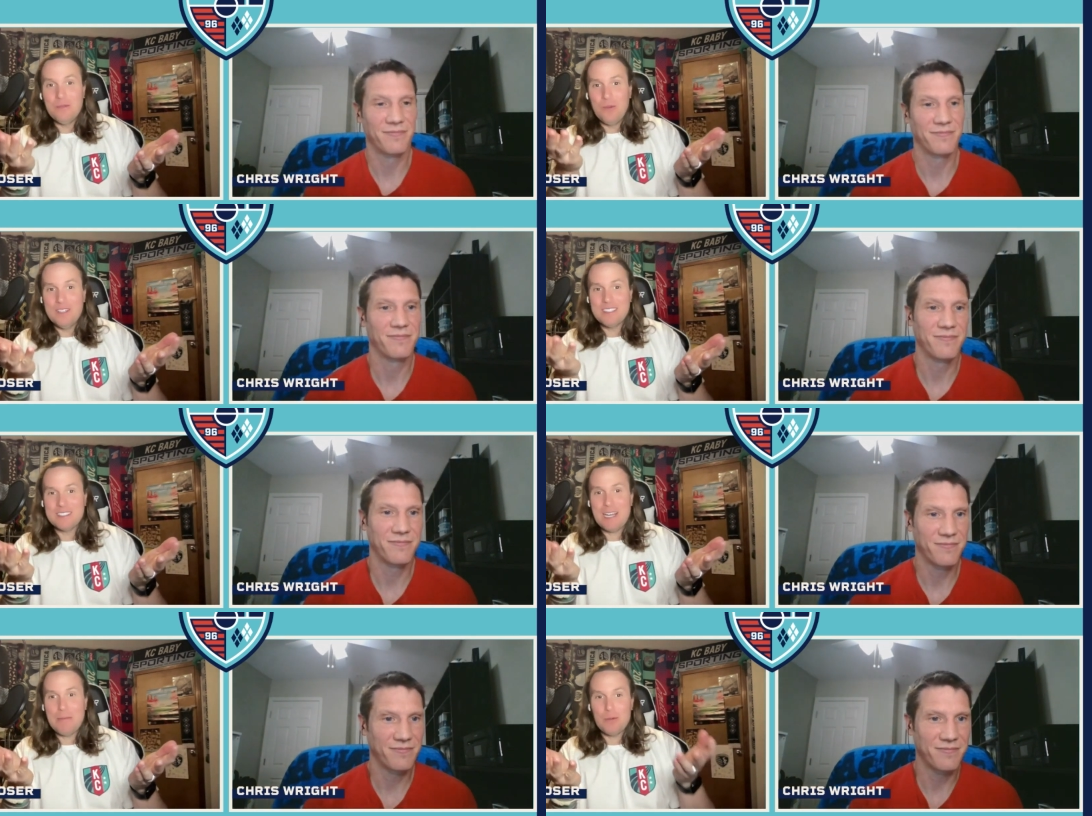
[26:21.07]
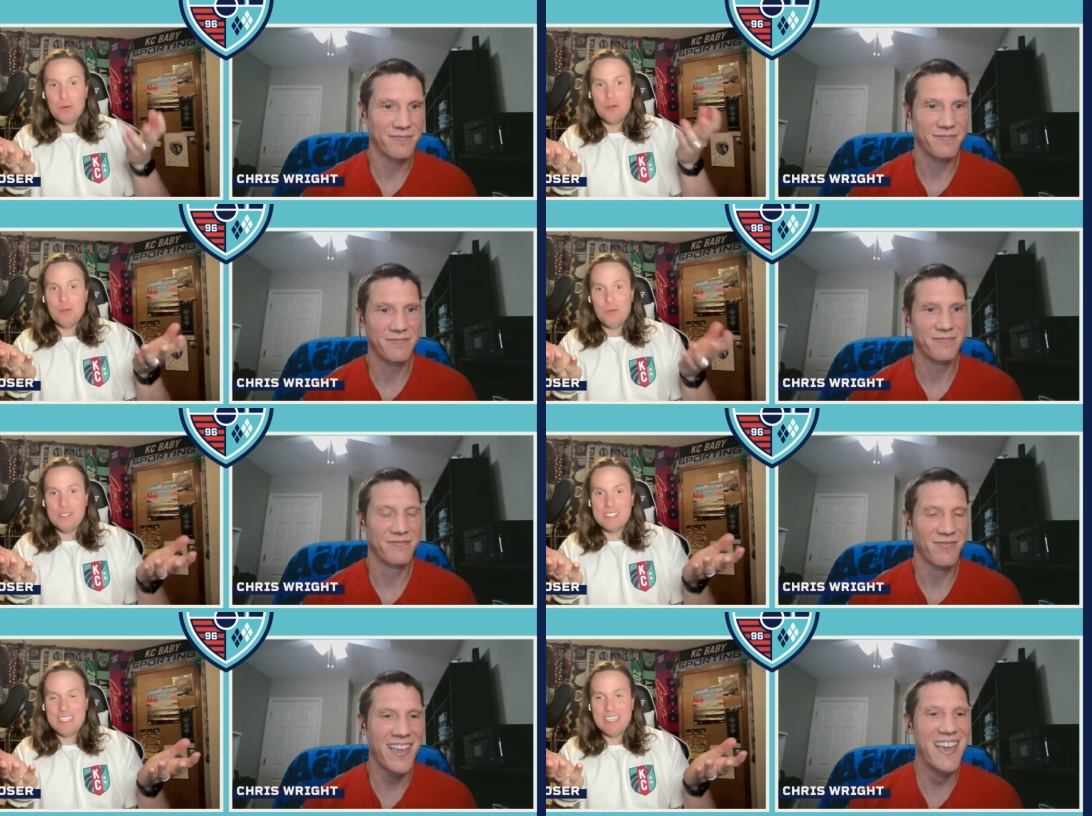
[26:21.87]
Speaker 1: One's on top of the world,
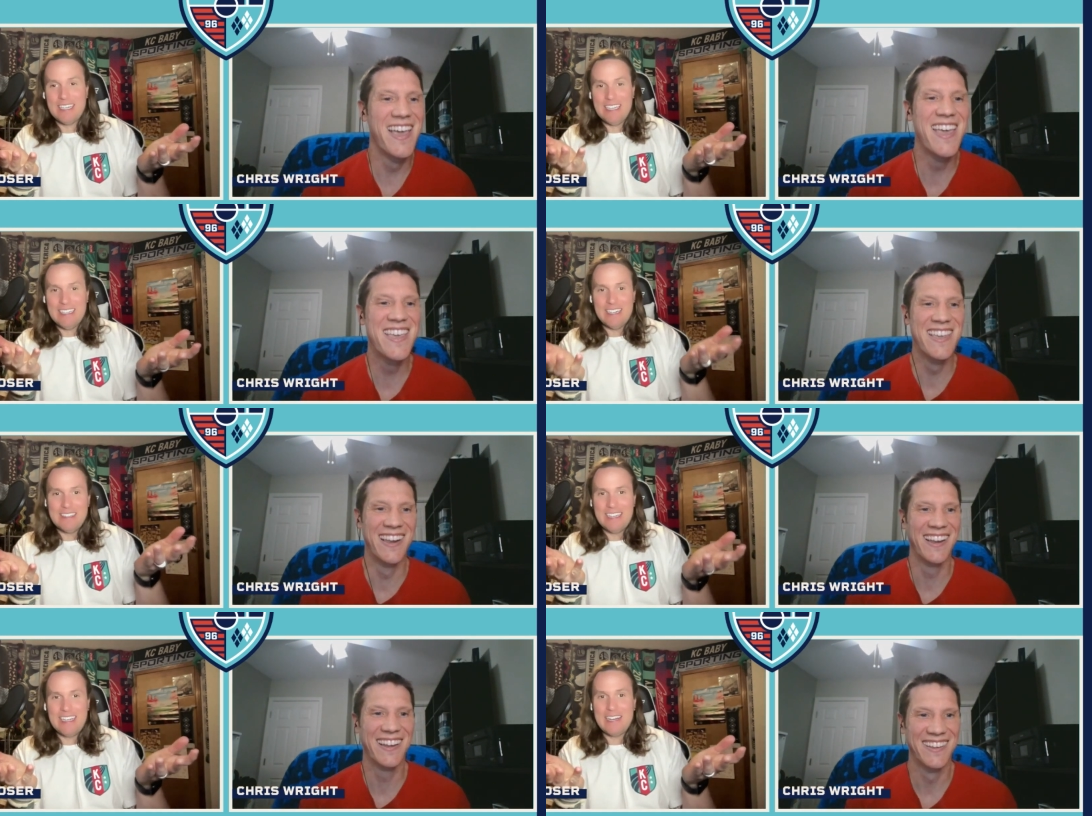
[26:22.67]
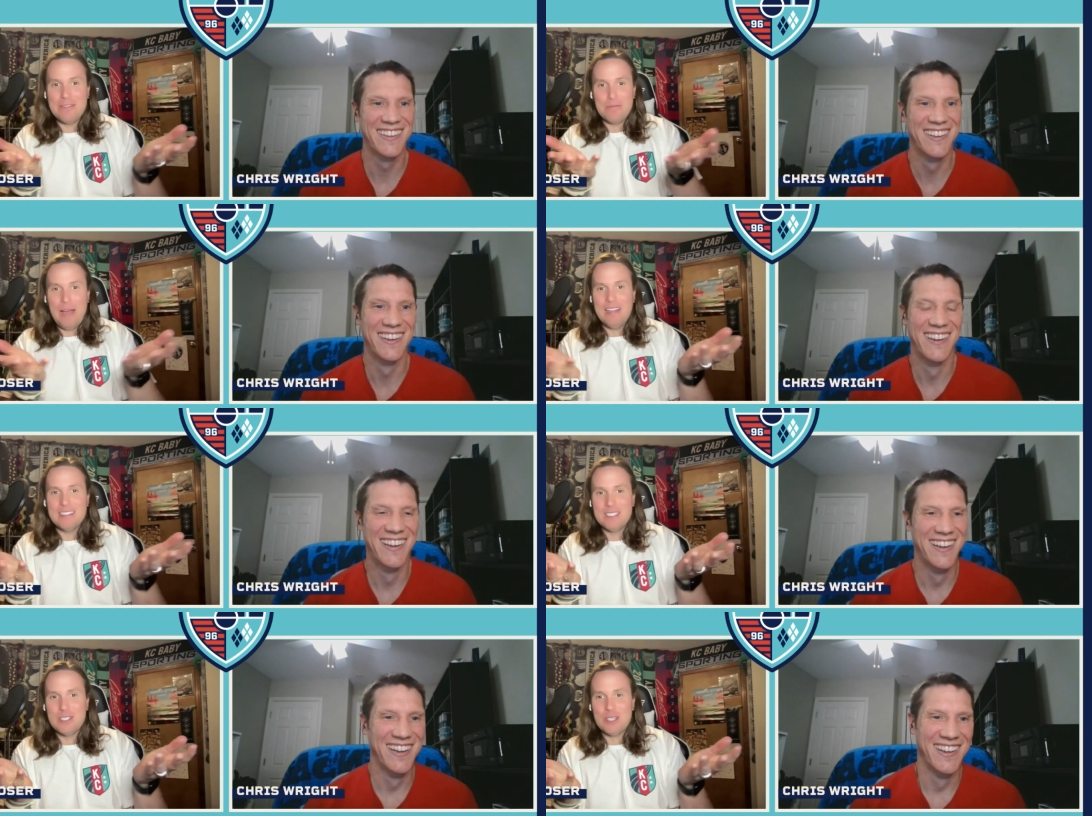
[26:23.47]
one's yeah. sinking, and they, they kind of
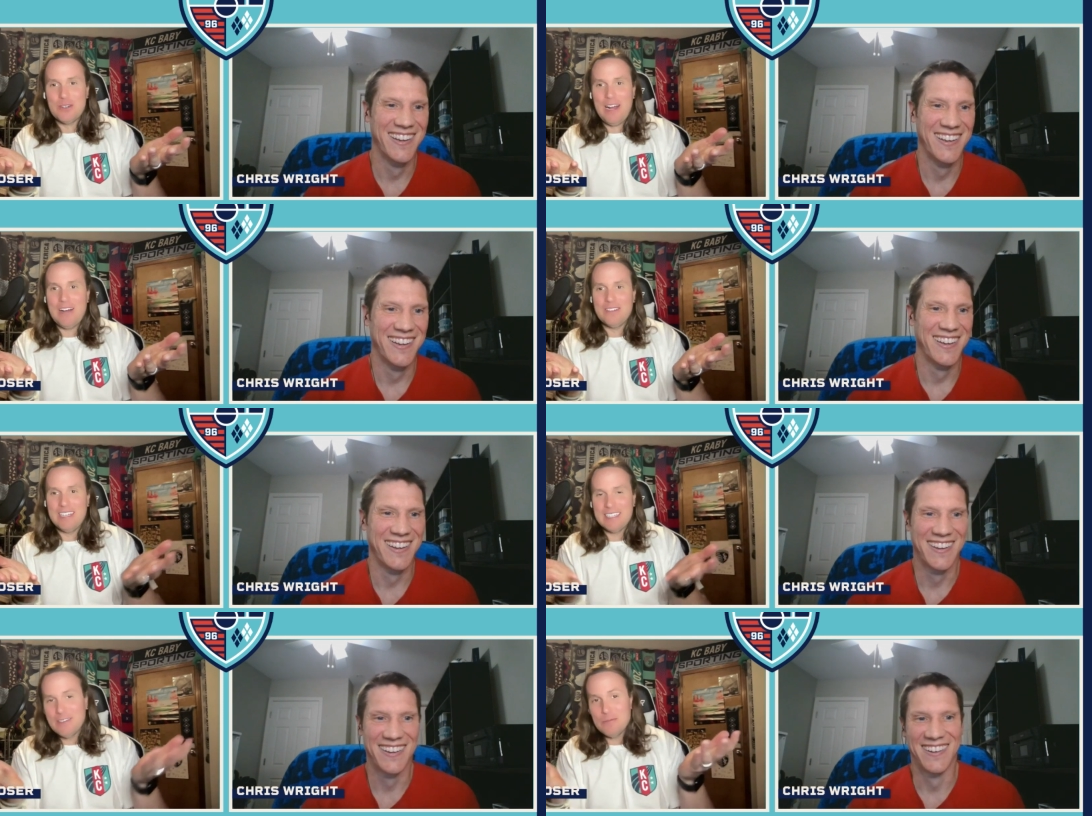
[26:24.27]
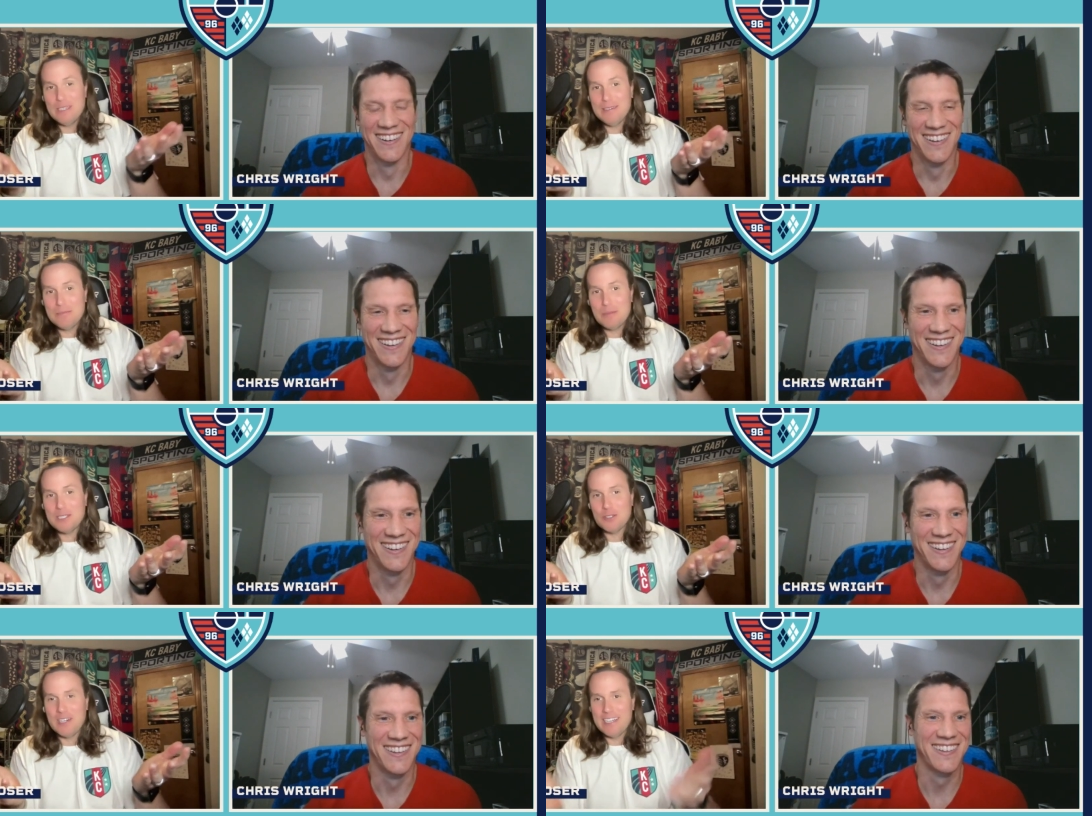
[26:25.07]
balance each other out and give me
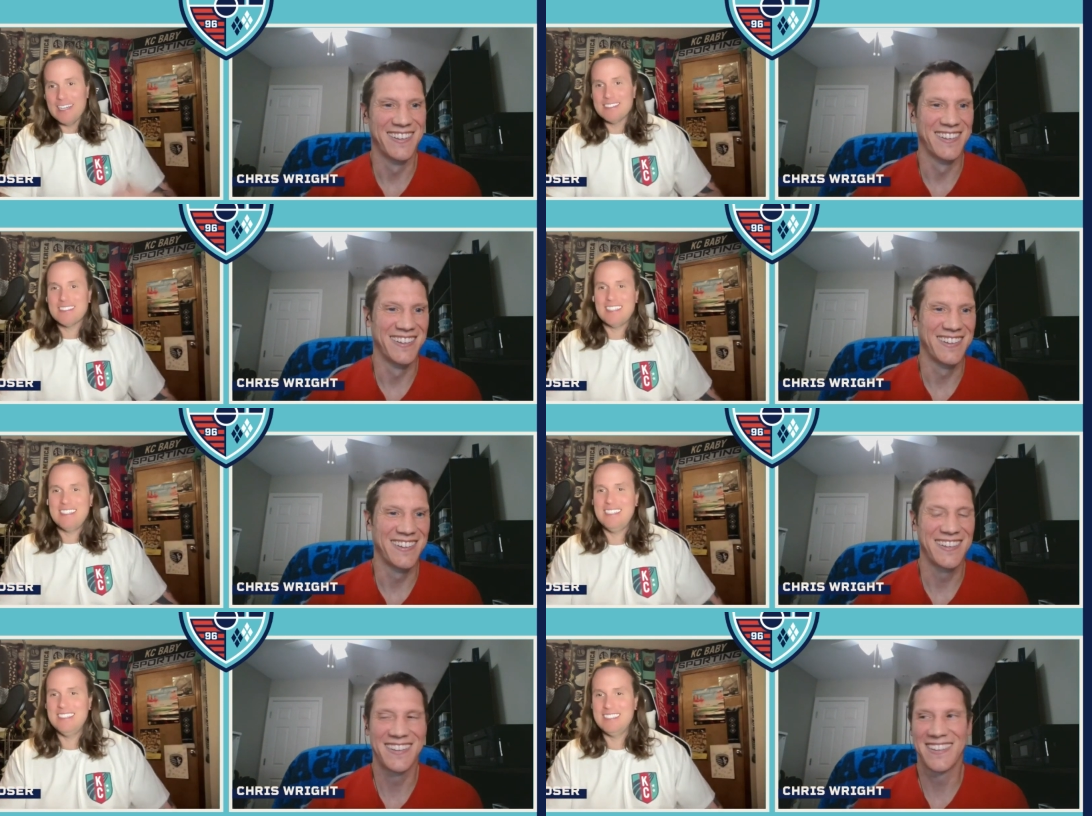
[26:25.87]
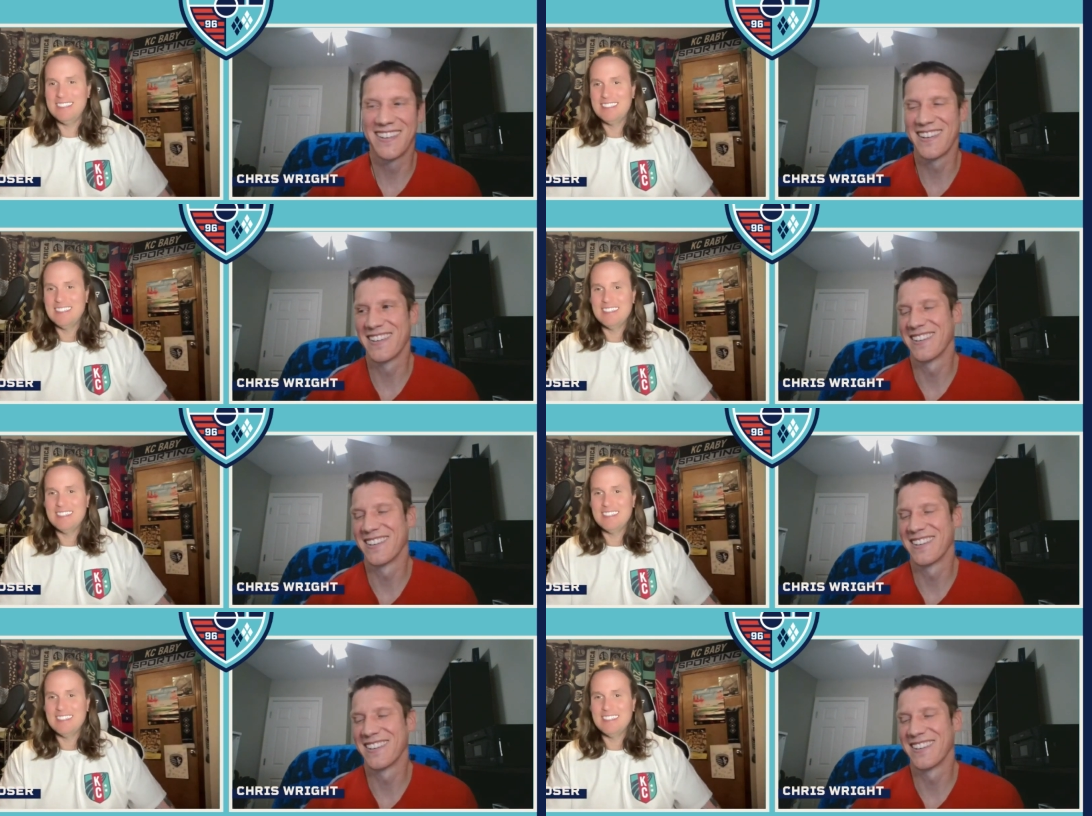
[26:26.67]
pleasure, I guess. oh.